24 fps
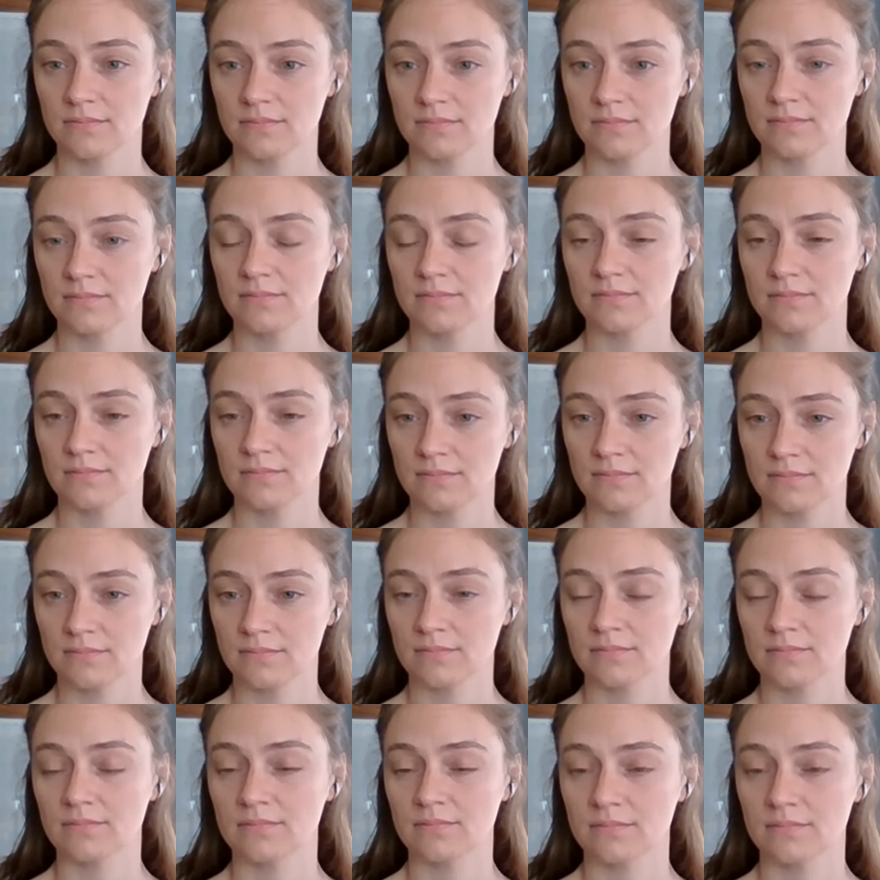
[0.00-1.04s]

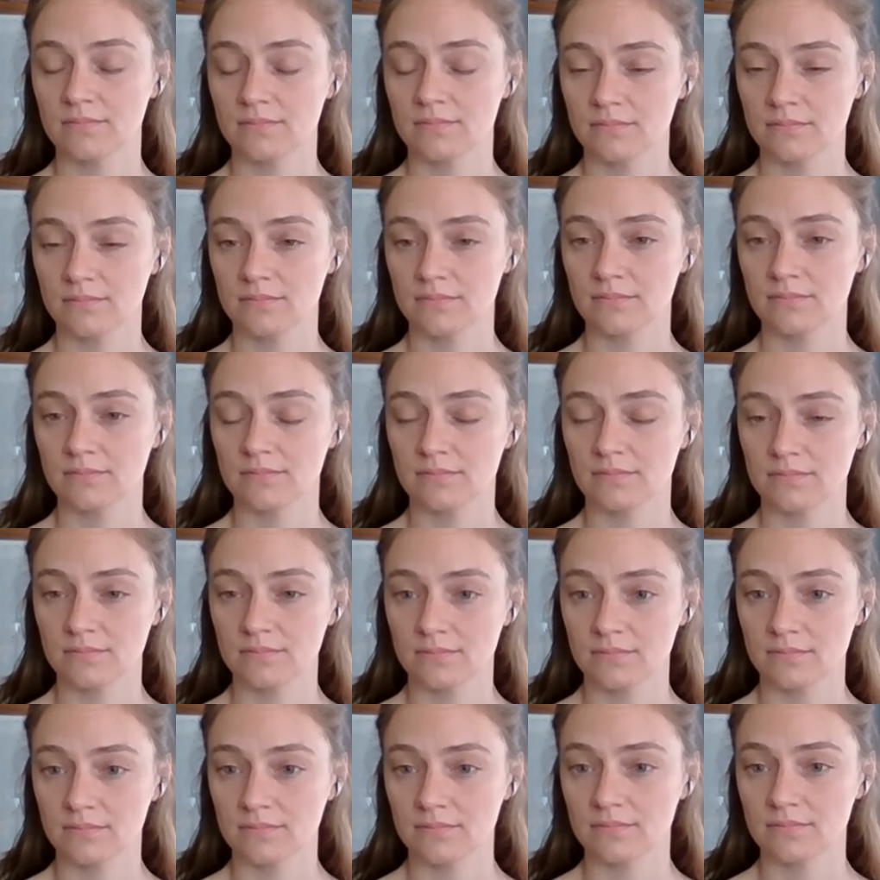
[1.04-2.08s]

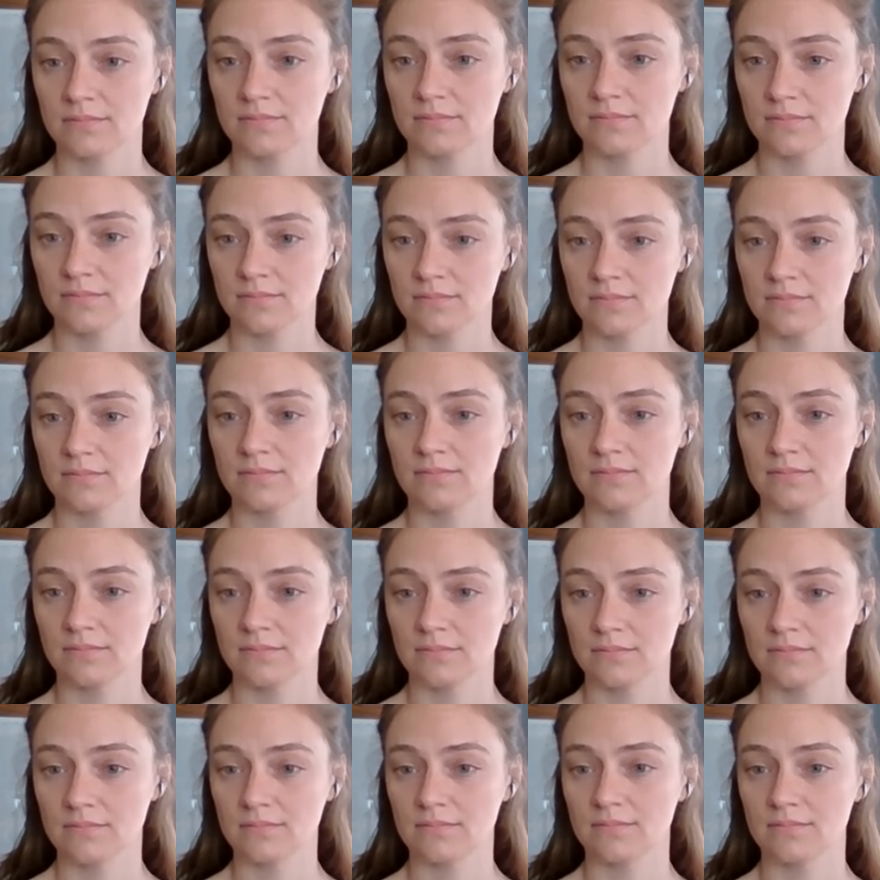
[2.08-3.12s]

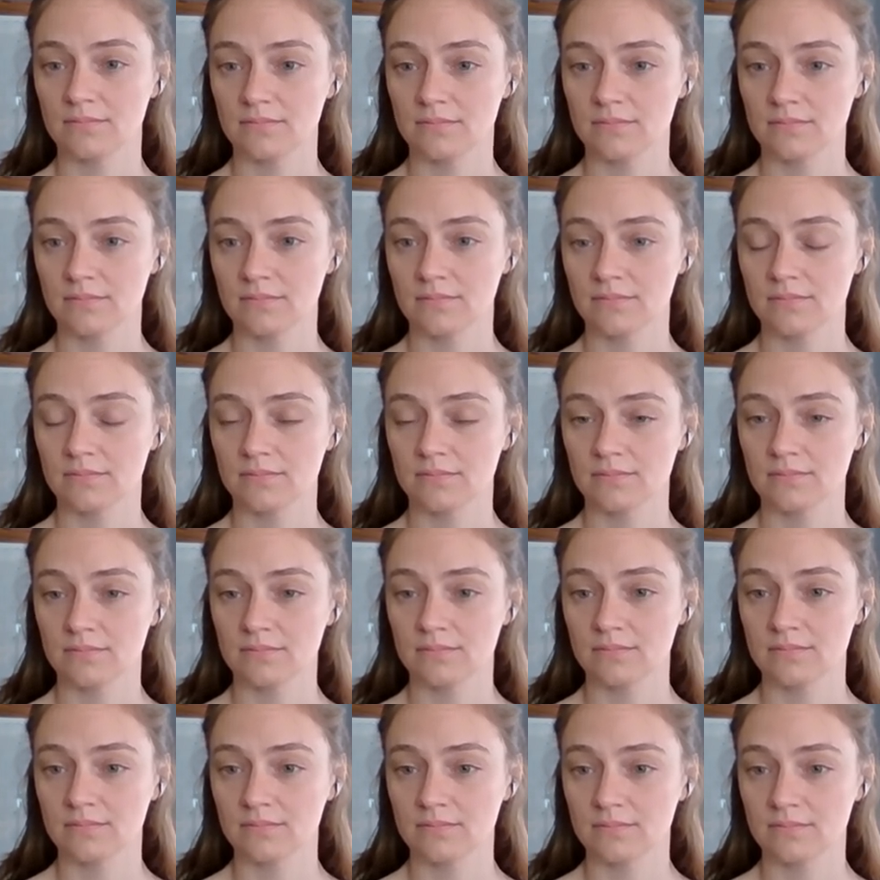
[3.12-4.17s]

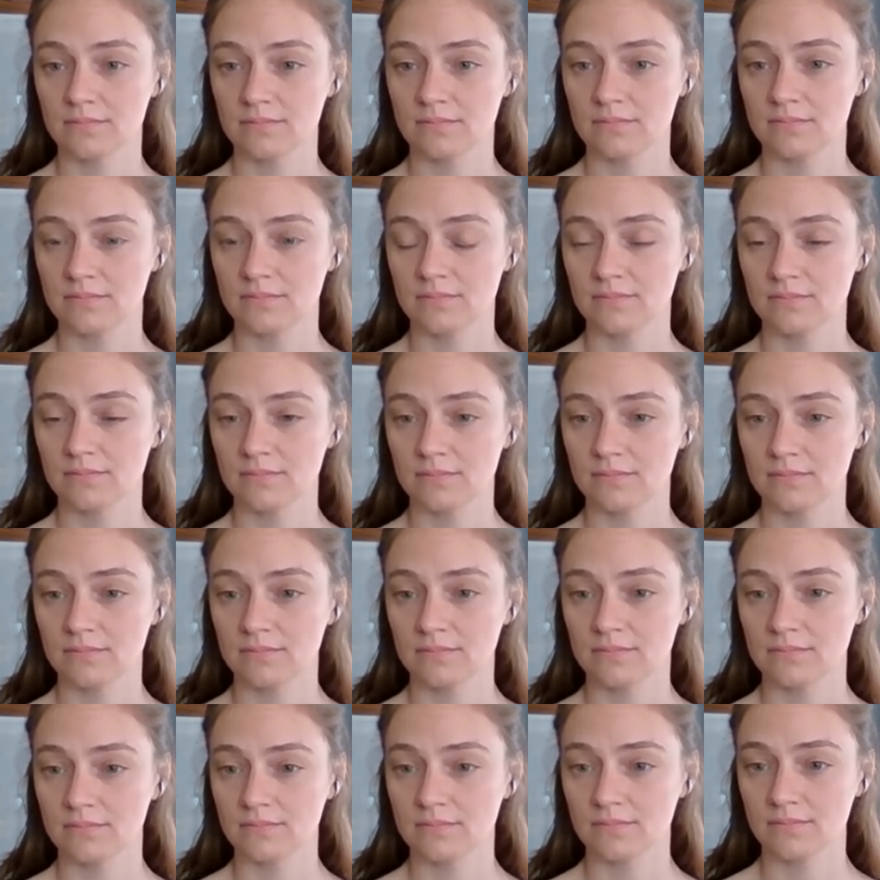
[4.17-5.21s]

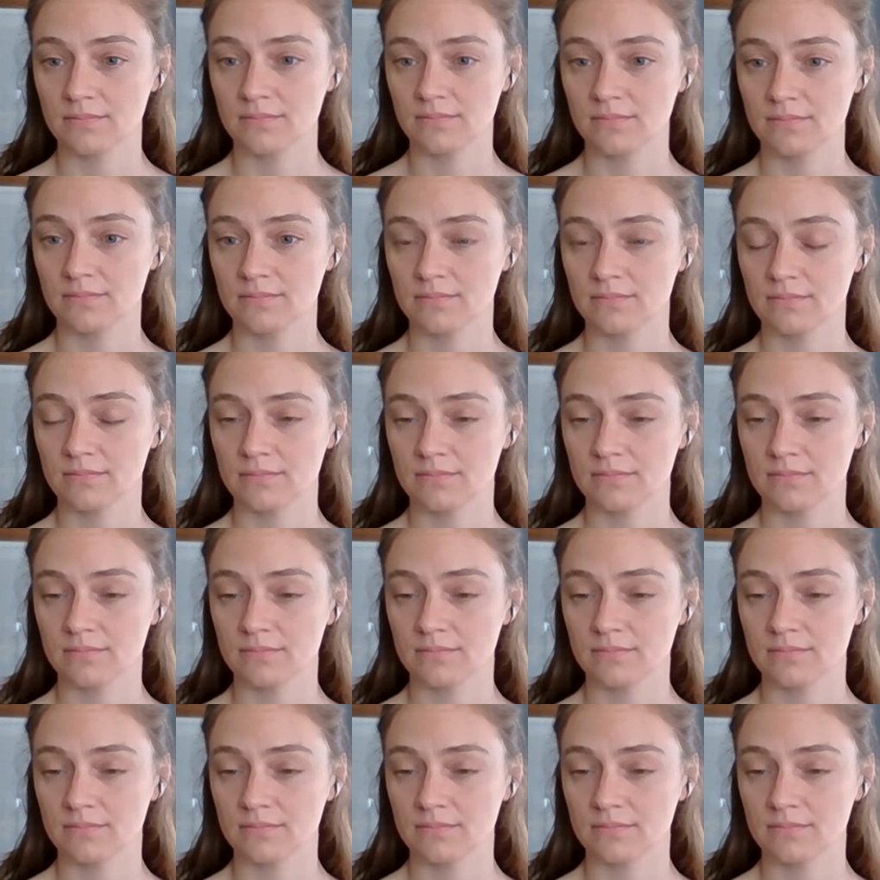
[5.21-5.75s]
The person shown says nothing.